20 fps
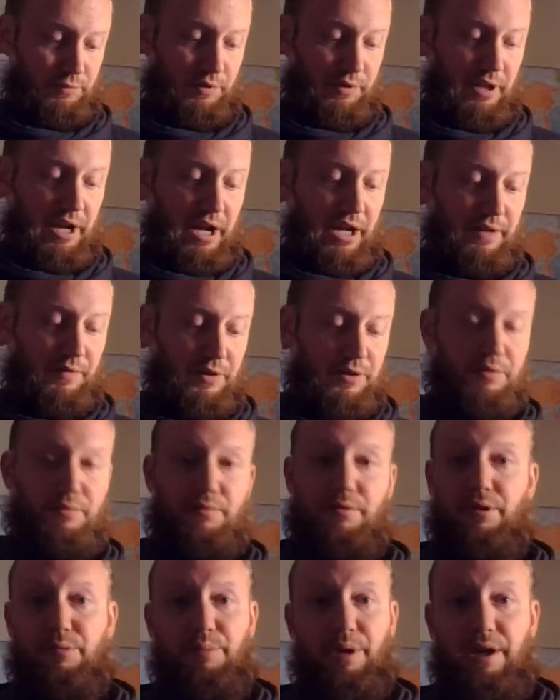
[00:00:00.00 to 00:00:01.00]
not even
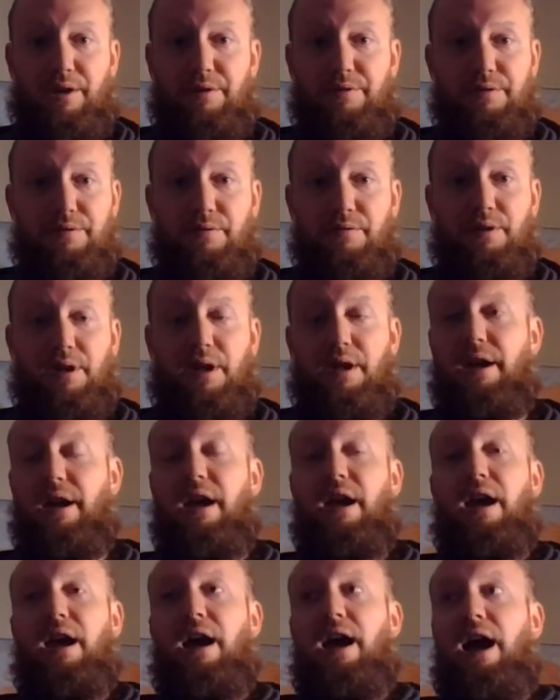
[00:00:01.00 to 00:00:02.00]
200 pages, okay?
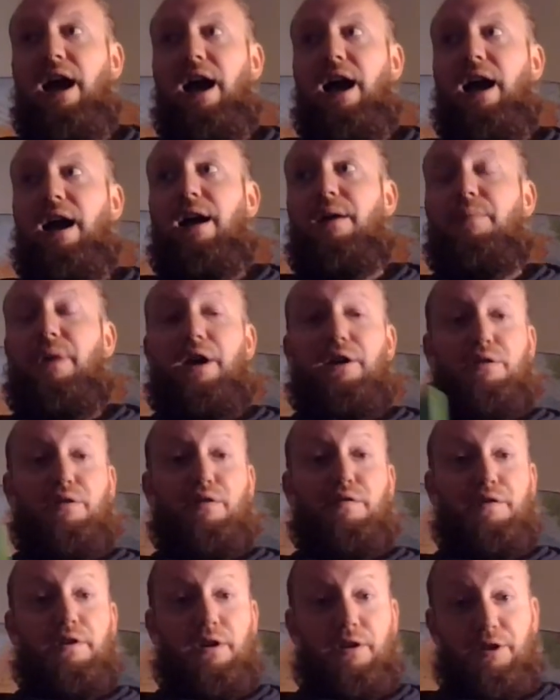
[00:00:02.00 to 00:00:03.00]
My
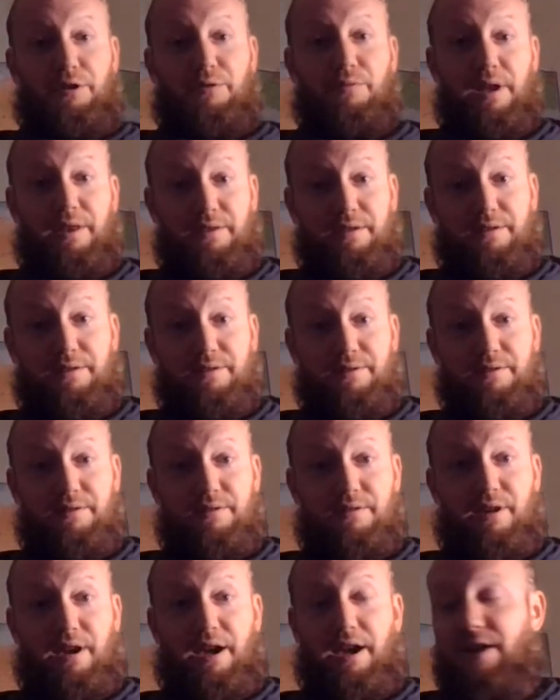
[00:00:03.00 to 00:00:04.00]
girlfriend already read
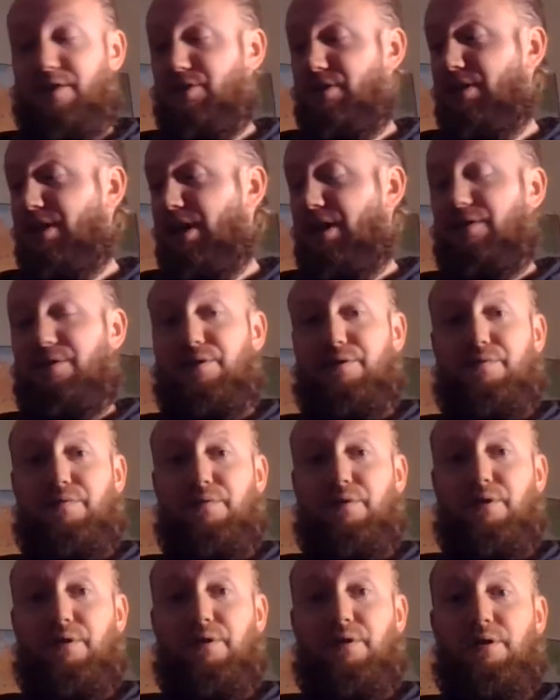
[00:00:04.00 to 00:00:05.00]
this. I actually got this
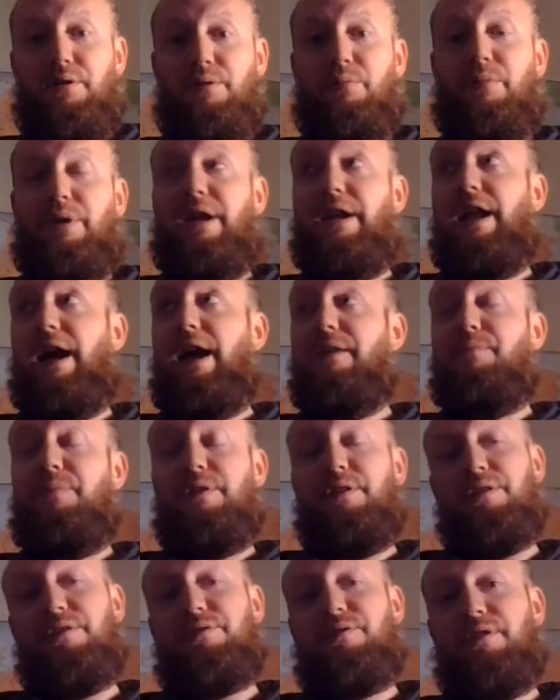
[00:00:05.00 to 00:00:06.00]
for her, and I've
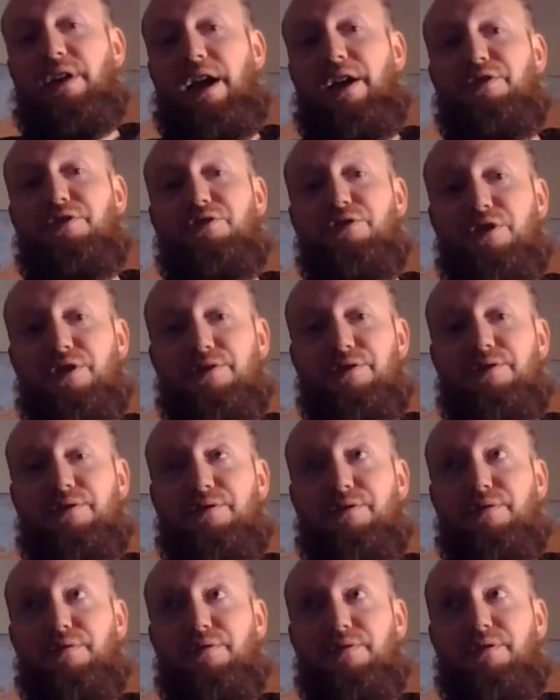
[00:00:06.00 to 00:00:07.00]
been listening. I
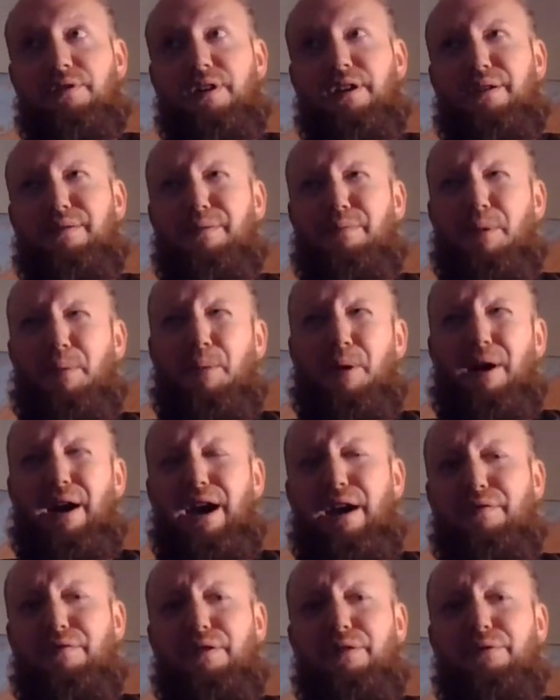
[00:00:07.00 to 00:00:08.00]
just am about
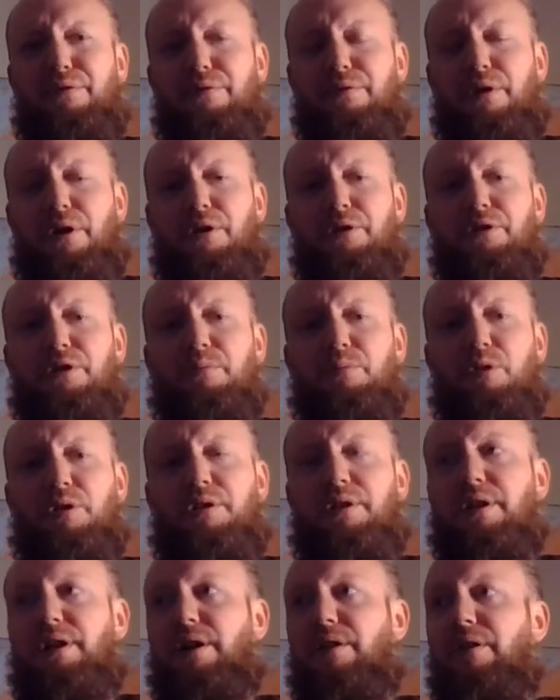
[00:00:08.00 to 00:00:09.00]
halfway through the
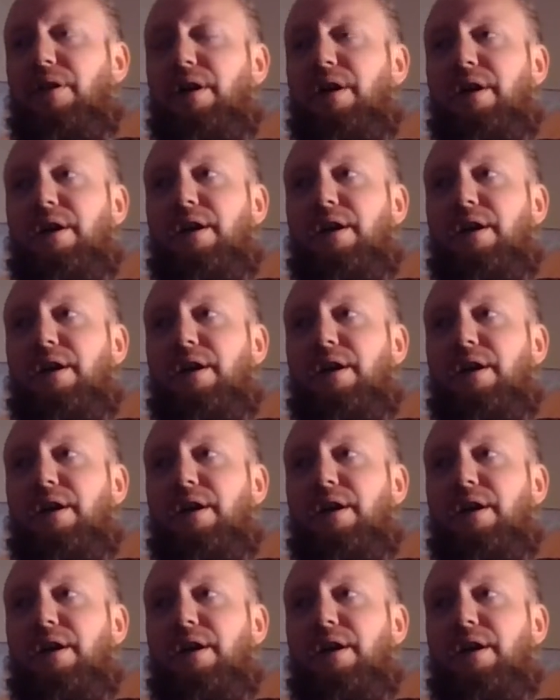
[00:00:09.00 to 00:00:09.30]
audiobook now,